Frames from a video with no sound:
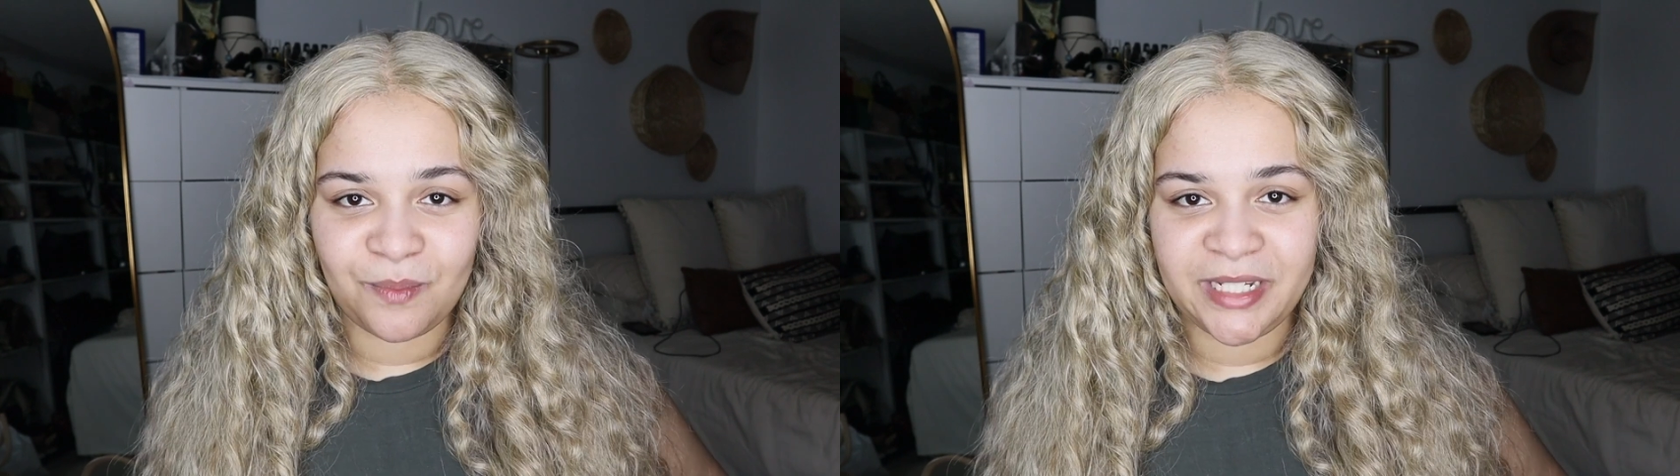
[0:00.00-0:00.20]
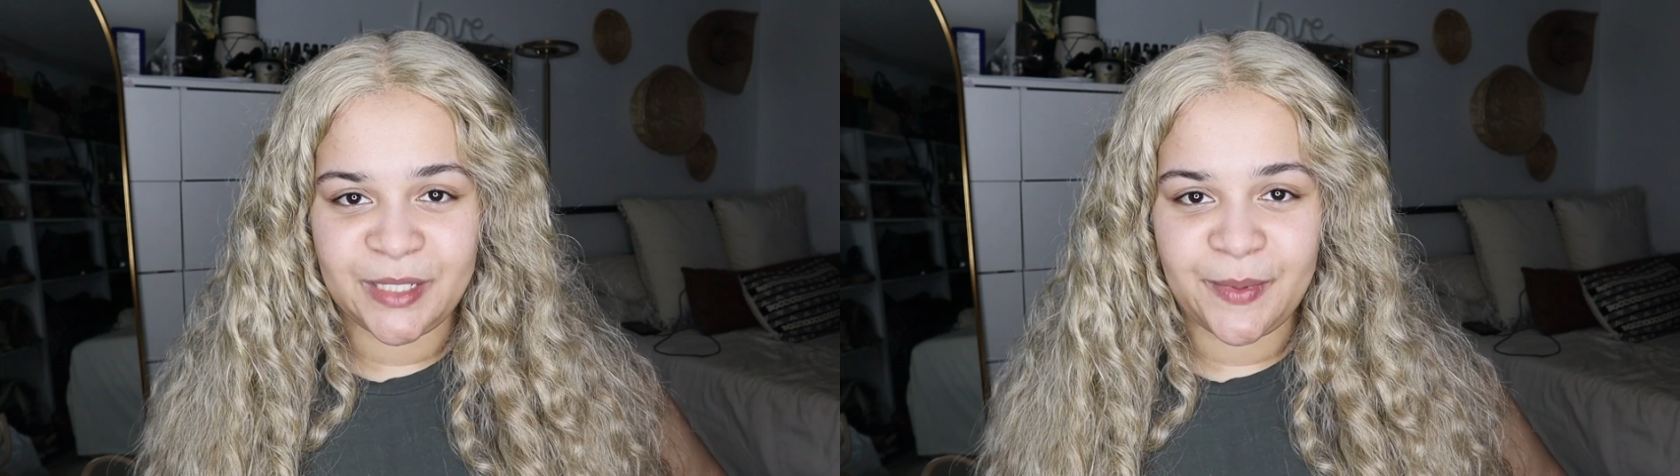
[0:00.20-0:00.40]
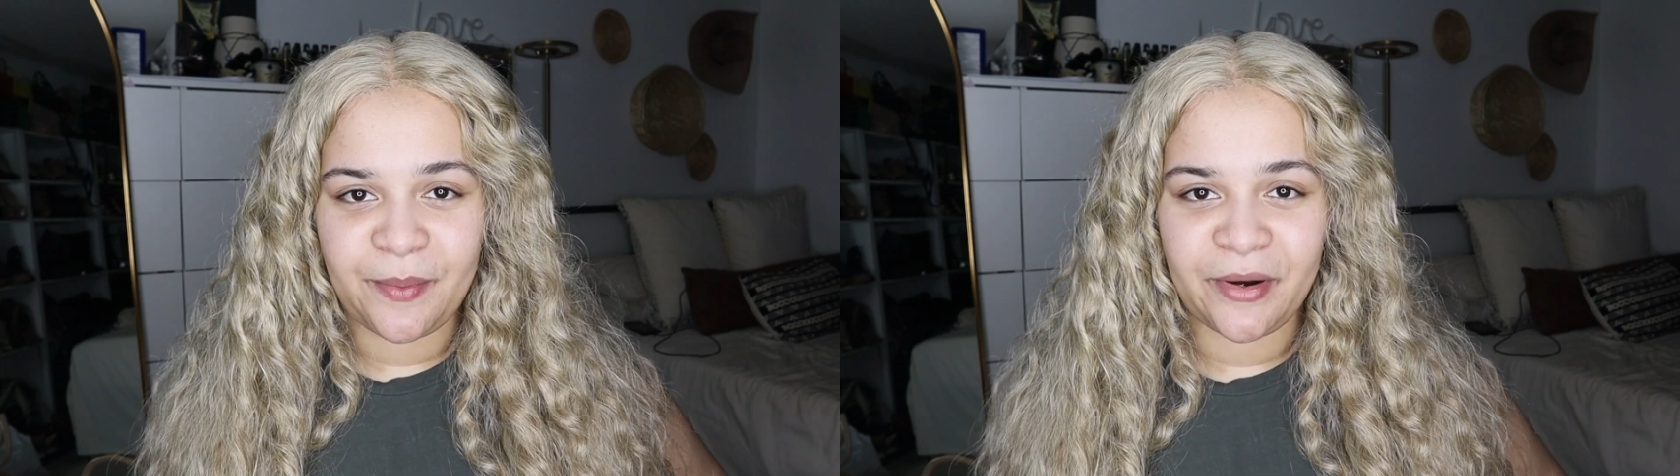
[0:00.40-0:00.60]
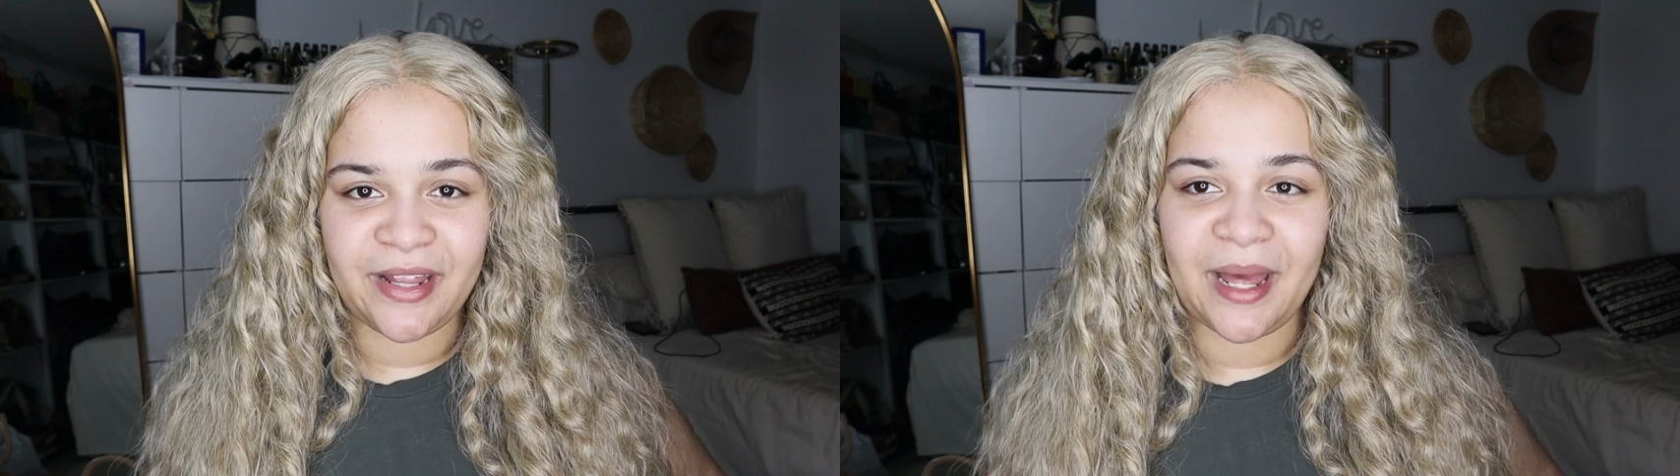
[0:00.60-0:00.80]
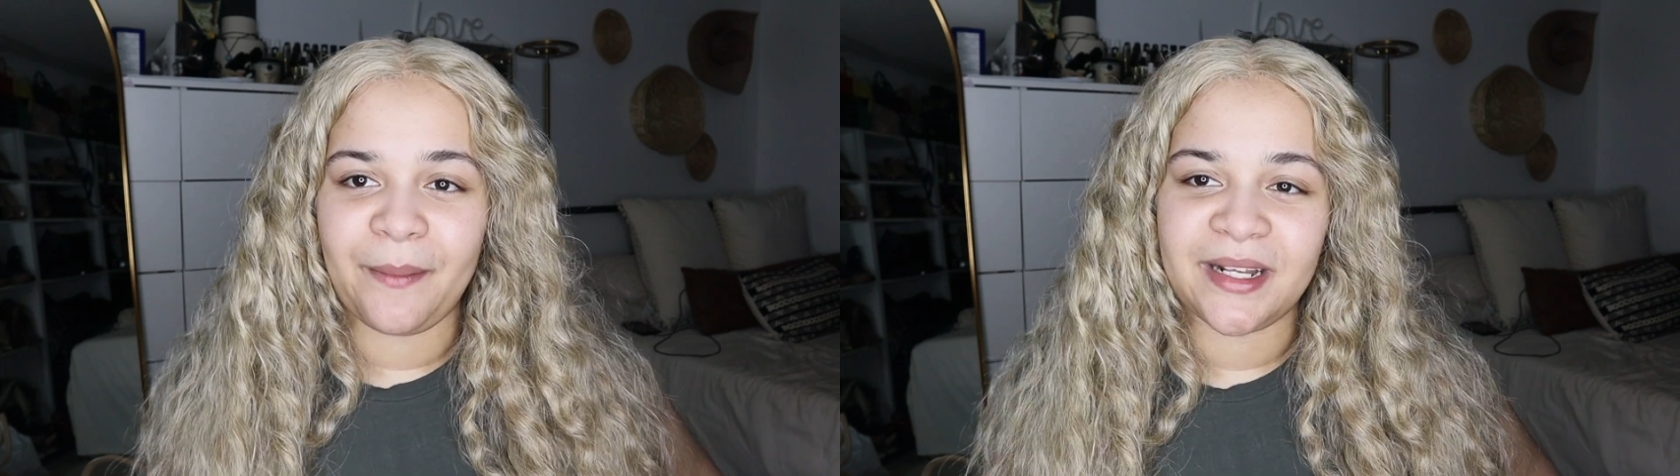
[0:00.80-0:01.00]
so please be a part of
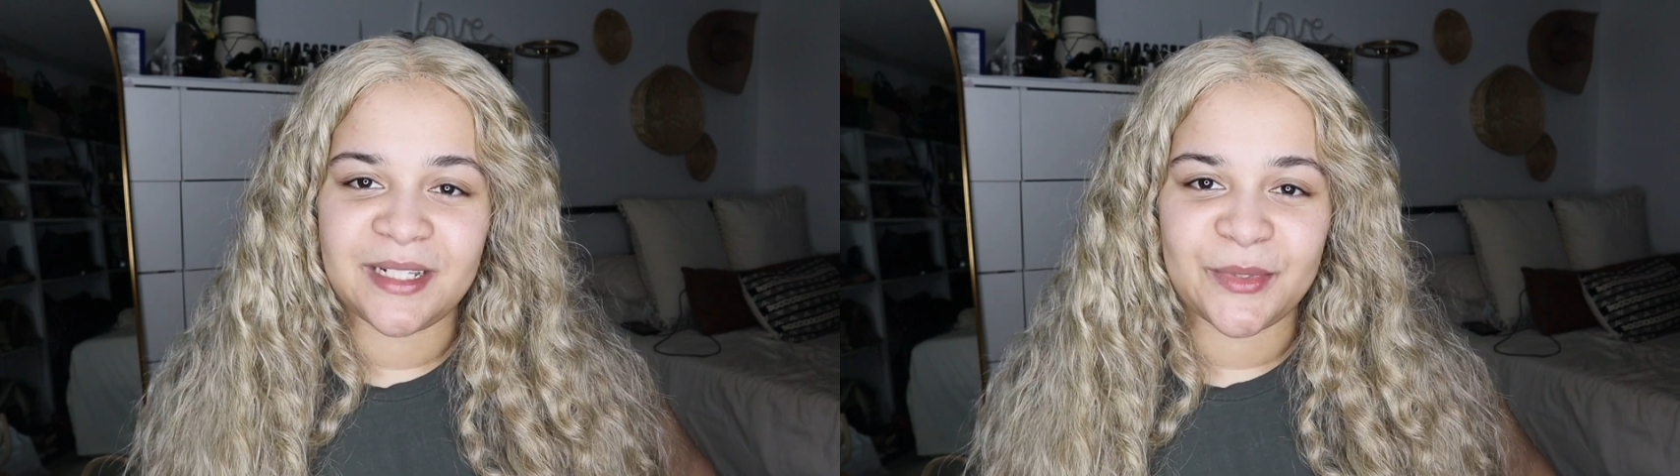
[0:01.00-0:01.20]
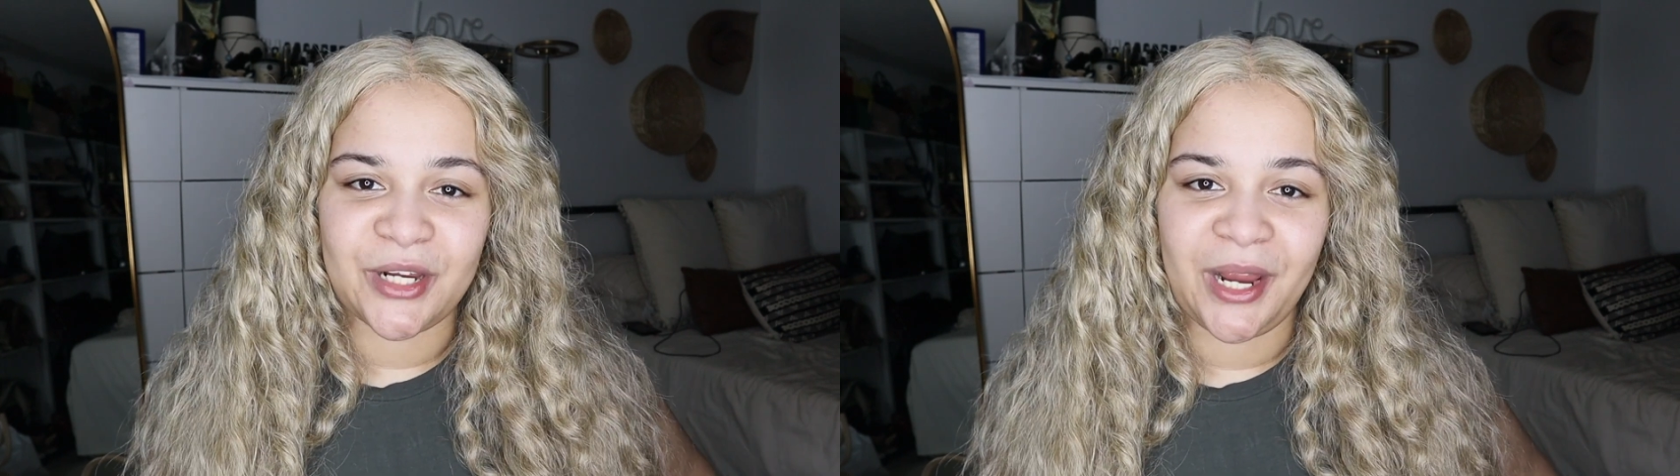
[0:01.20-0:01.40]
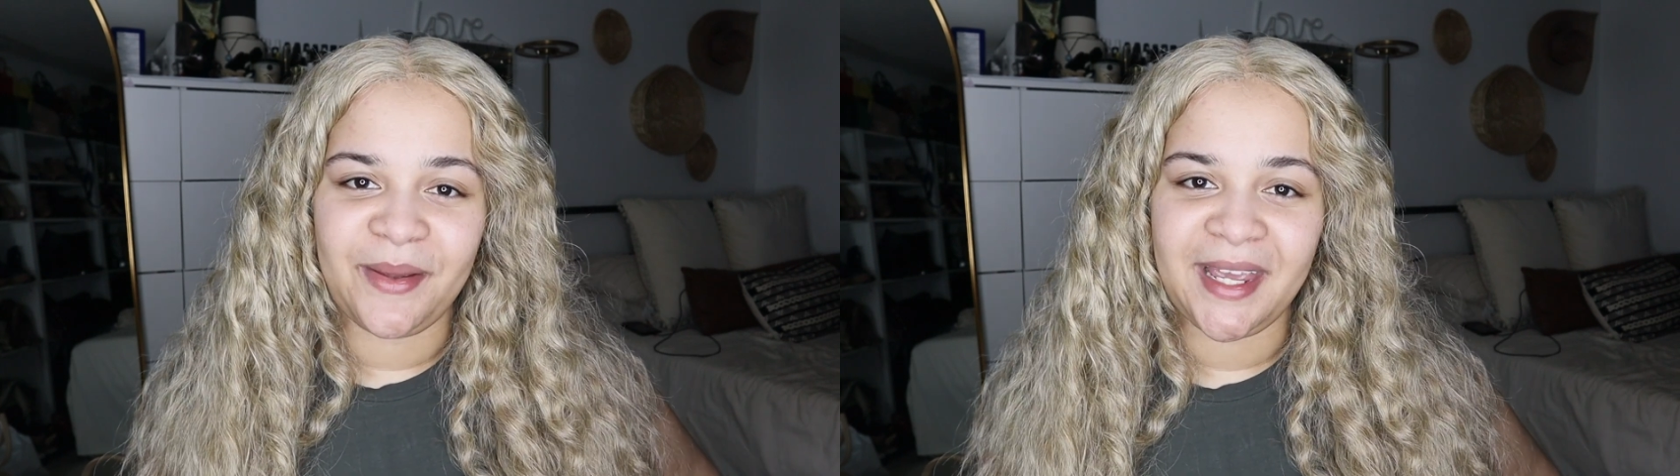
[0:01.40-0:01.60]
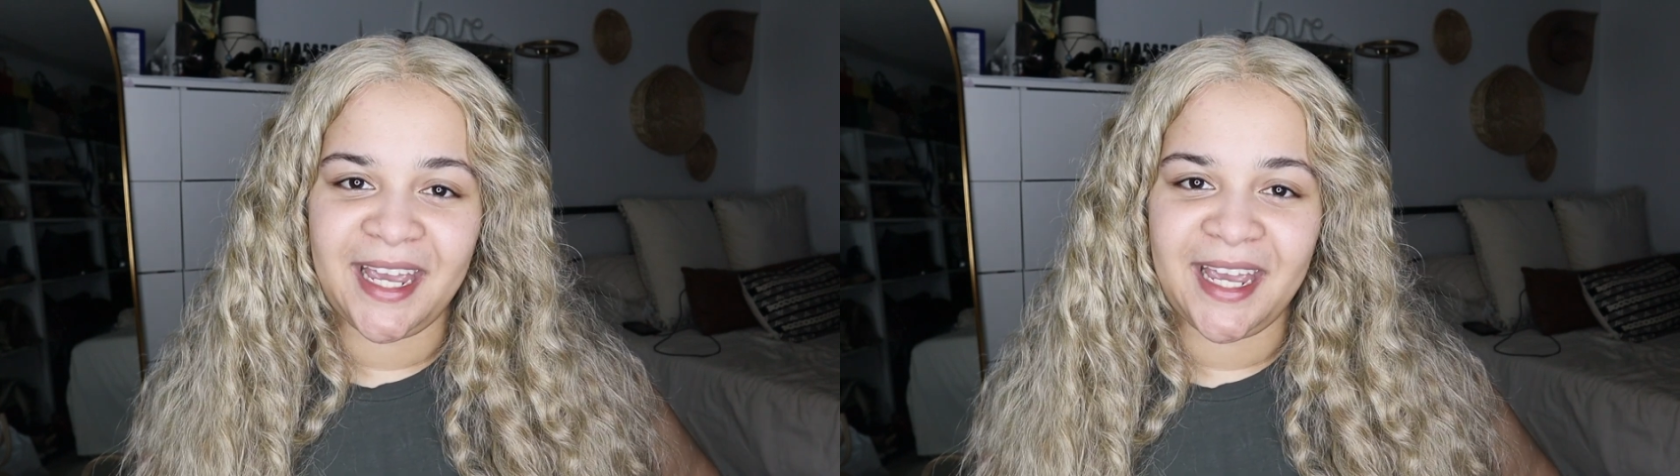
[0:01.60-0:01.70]
that by subscribing